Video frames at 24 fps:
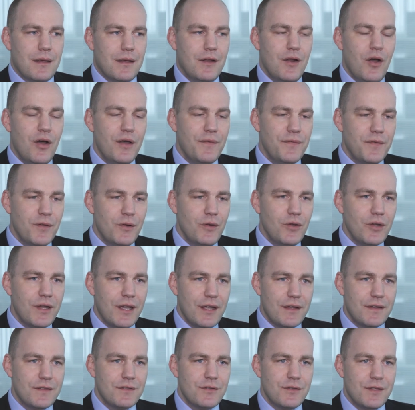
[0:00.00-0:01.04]
You know, if you look
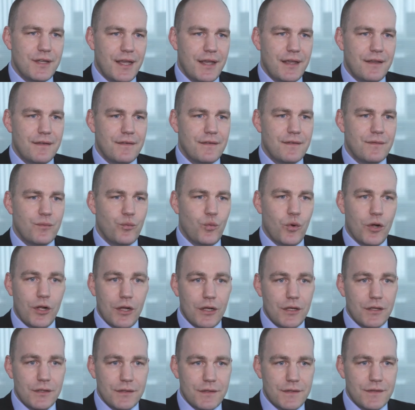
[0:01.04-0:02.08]
at today's
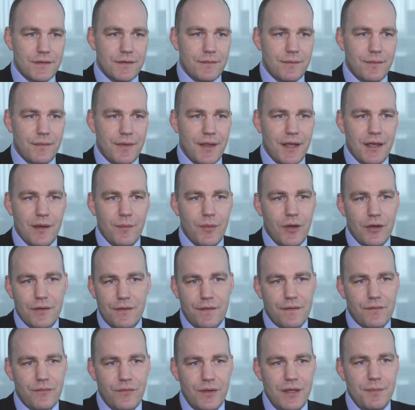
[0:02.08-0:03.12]
world, there are
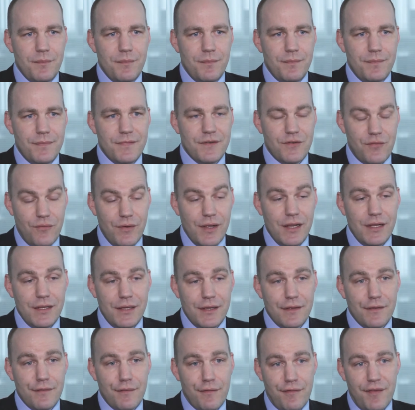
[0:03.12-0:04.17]
about 3
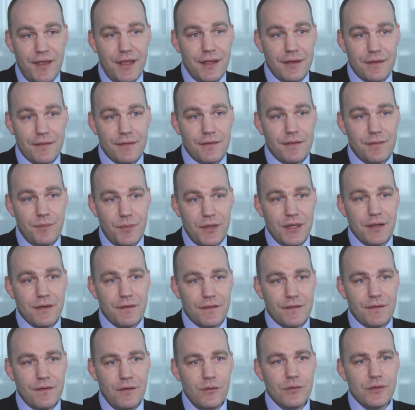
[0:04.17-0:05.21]
trillion things being
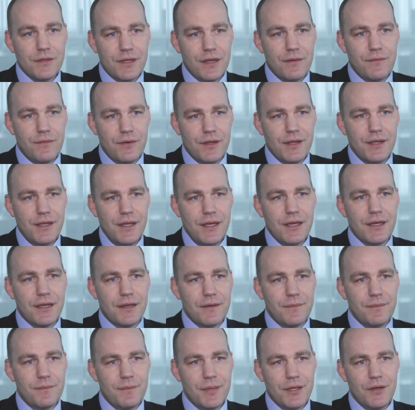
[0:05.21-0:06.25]
sold every year.
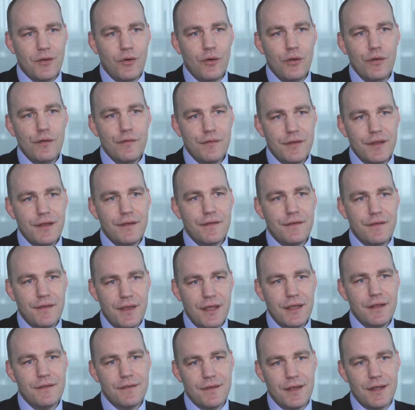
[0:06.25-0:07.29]
But all these
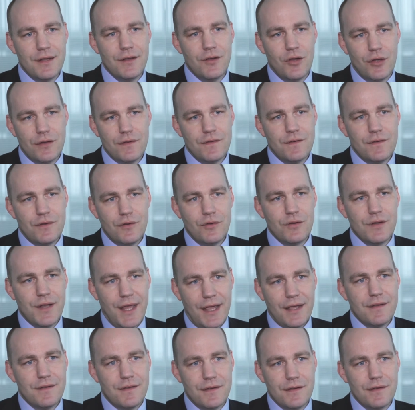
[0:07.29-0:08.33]
things are not
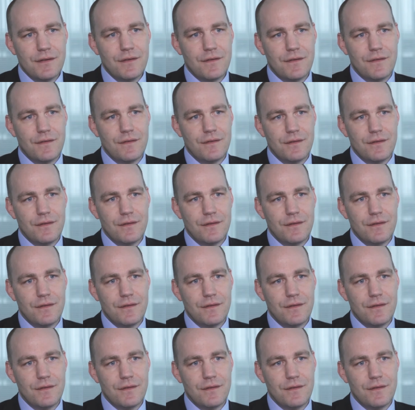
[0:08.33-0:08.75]
connected